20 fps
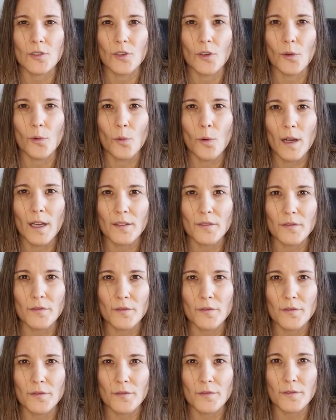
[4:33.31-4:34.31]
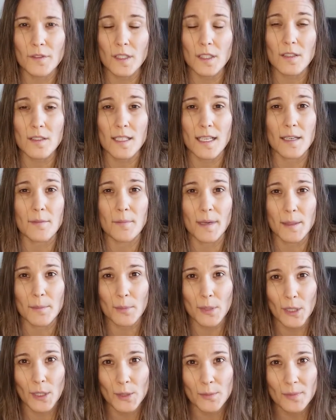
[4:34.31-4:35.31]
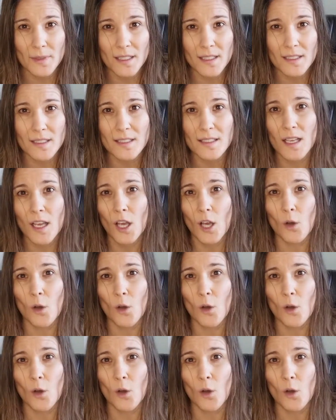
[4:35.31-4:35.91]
what feels like my purpose,